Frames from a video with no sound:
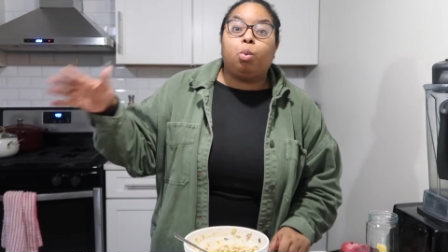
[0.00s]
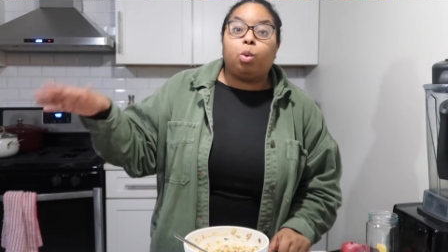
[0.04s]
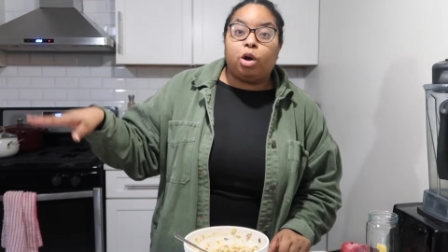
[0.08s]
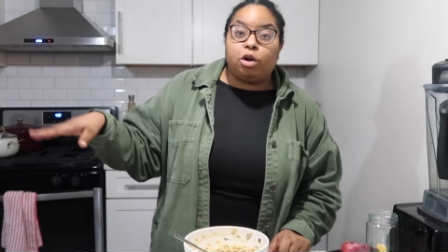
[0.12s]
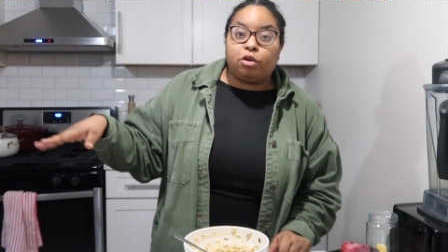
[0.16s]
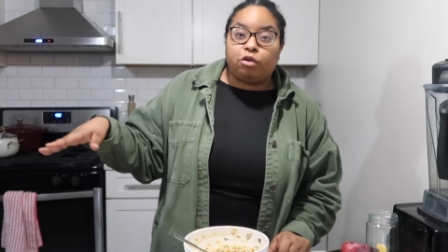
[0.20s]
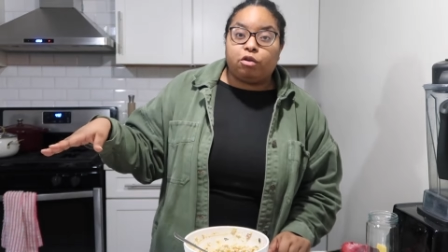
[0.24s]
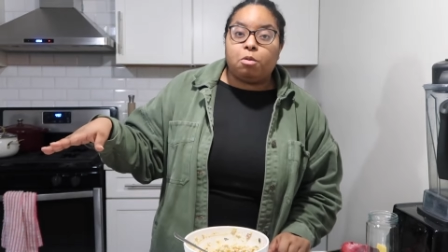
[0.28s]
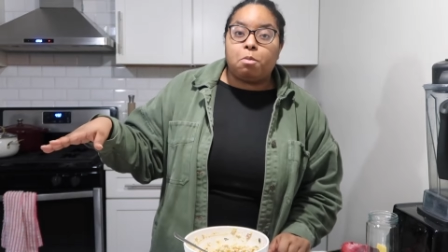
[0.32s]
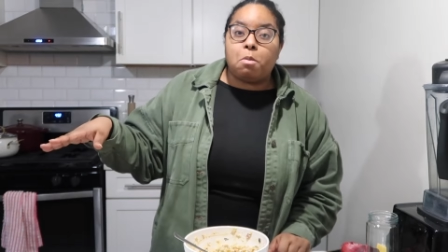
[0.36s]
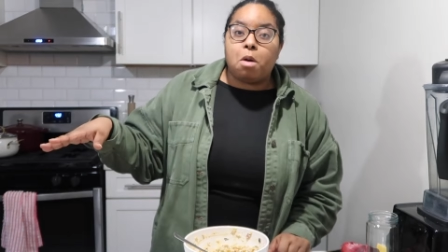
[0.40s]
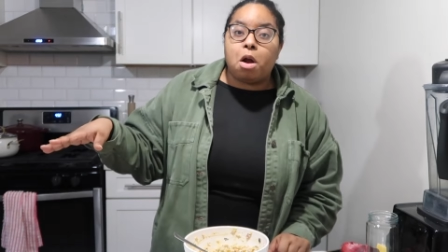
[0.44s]

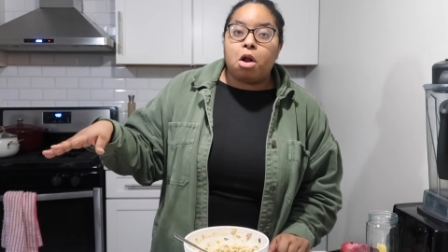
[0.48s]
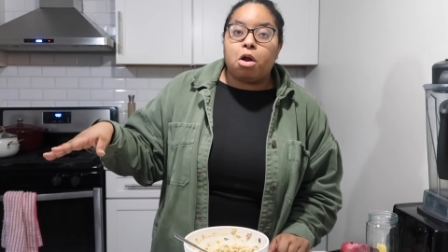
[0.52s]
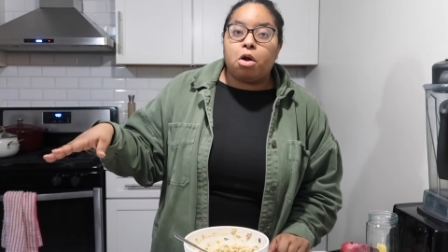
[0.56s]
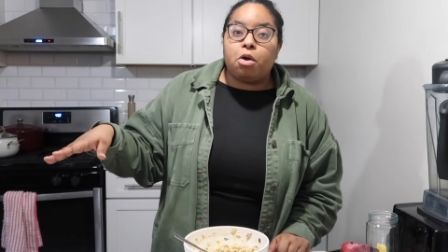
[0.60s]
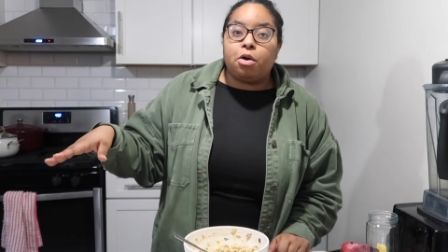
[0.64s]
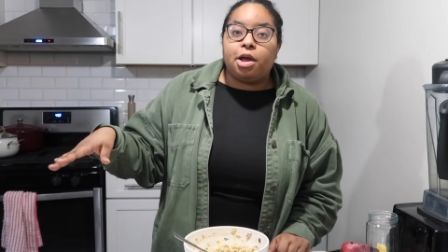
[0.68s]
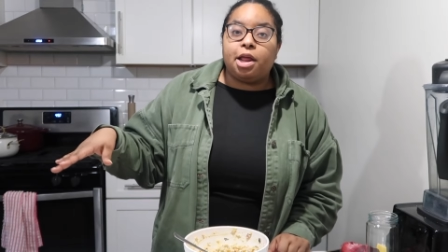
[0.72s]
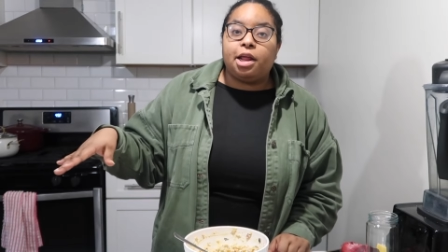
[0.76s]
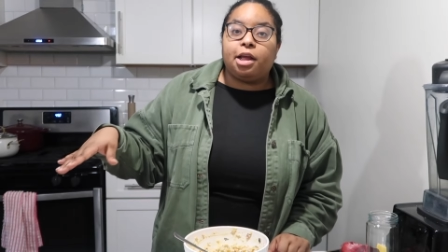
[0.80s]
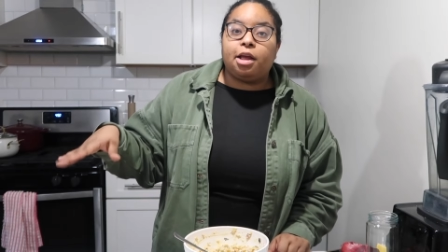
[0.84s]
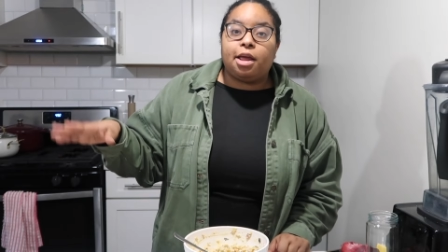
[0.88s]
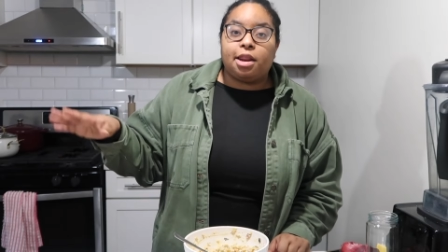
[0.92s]
work tomorrow
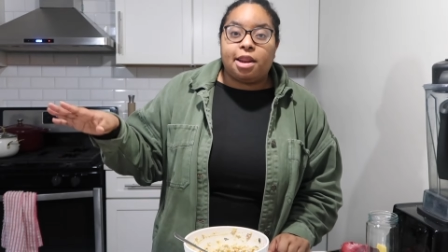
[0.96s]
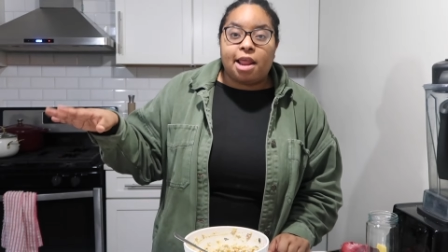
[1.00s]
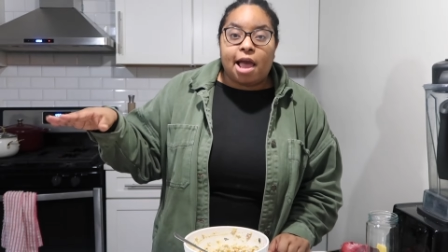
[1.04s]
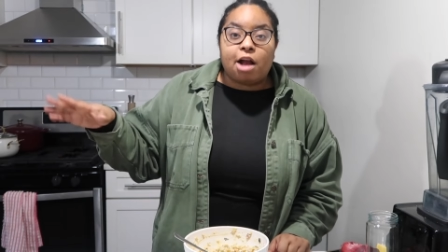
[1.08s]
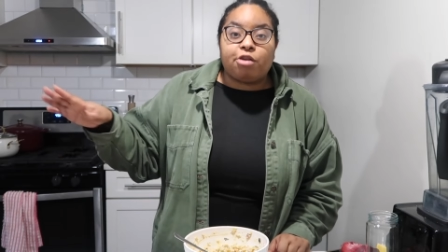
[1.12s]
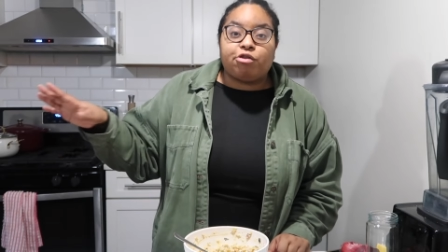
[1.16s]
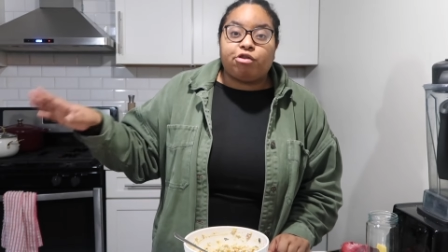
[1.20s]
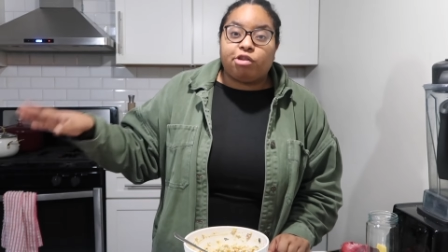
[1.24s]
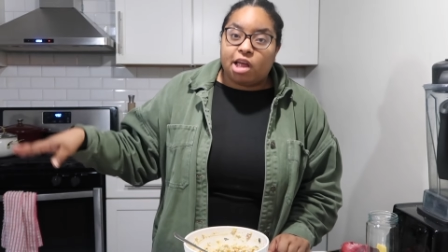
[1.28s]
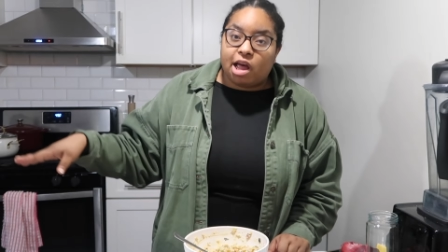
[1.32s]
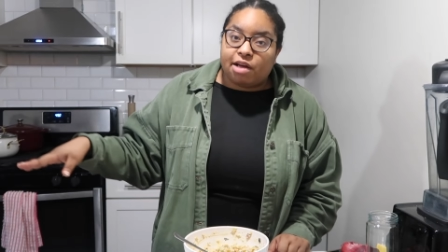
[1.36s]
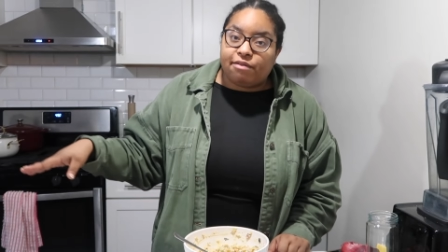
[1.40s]
and, and
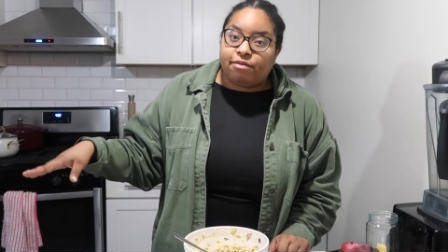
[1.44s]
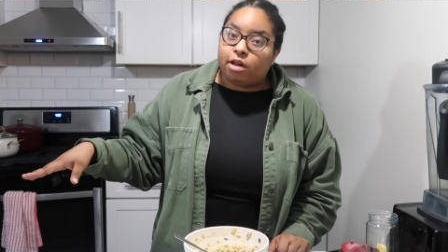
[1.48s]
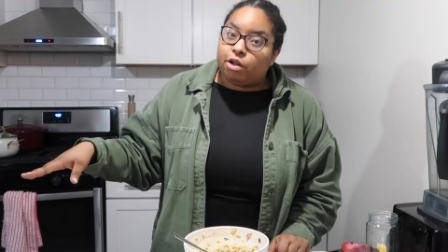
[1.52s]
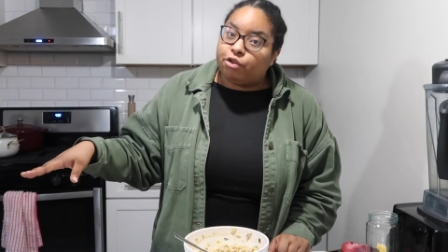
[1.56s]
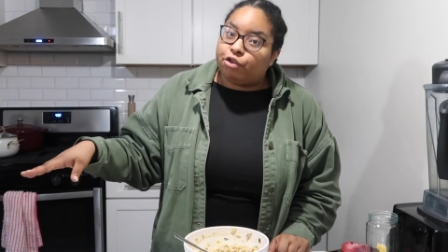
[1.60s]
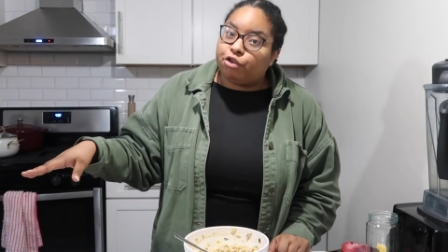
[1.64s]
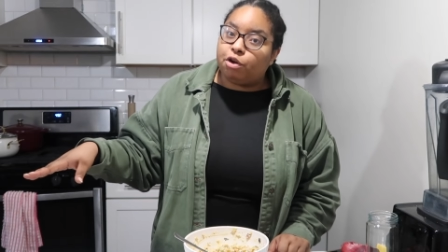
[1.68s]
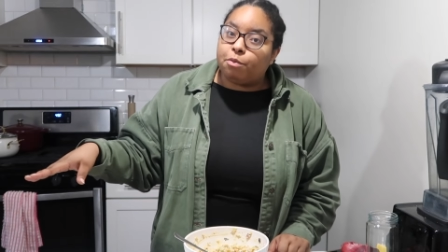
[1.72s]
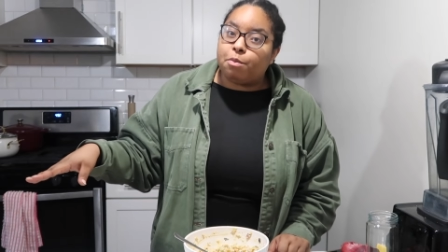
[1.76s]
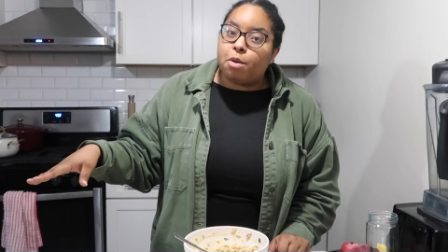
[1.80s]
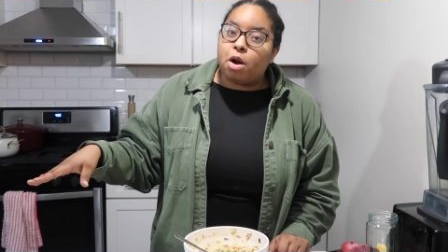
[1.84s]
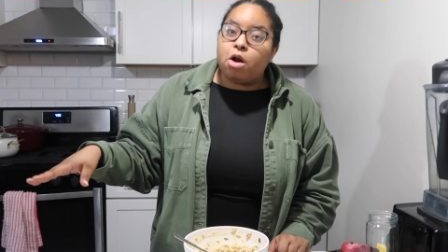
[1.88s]
actually have
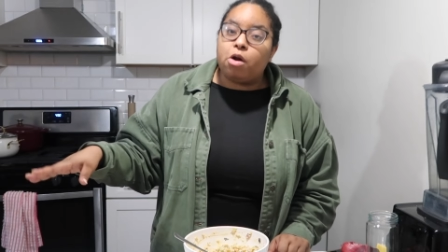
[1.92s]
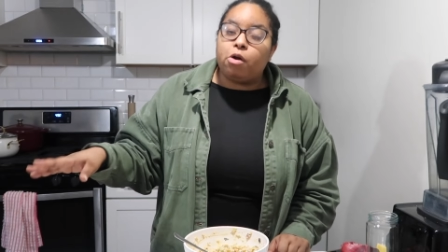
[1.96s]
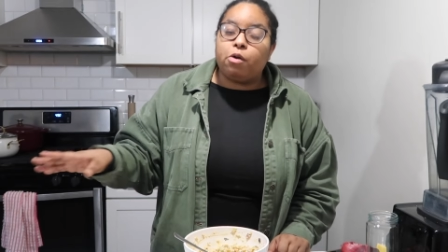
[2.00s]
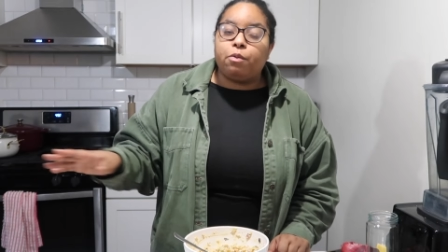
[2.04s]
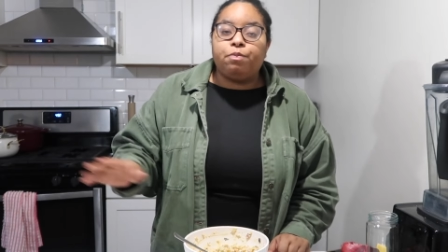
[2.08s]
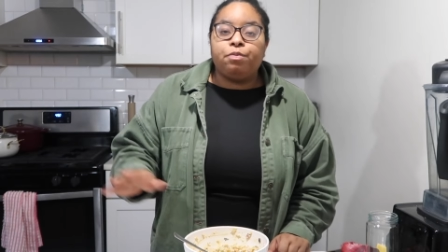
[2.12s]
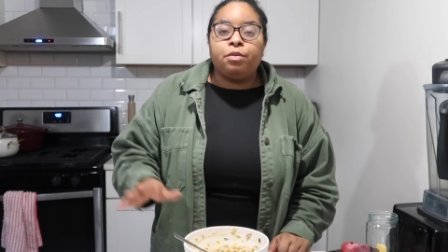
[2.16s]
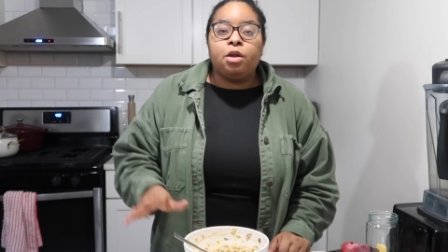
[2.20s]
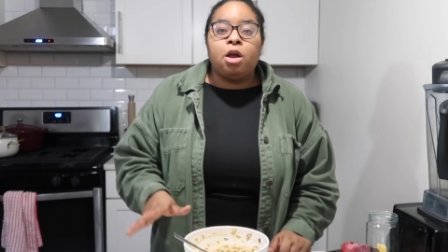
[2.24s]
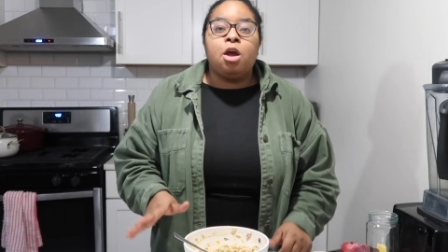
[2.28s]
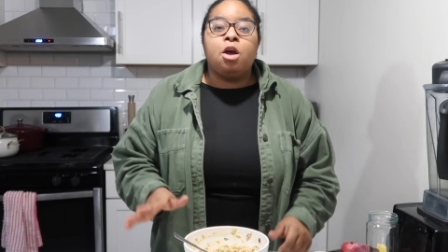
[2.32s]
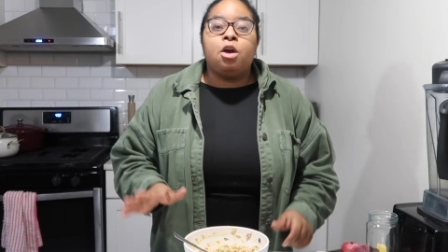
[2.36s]
lunch
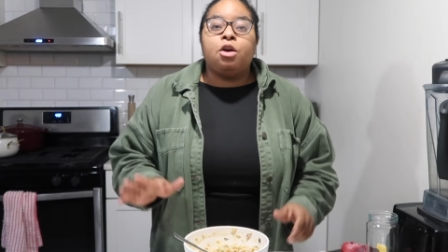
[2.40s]
tomorrow.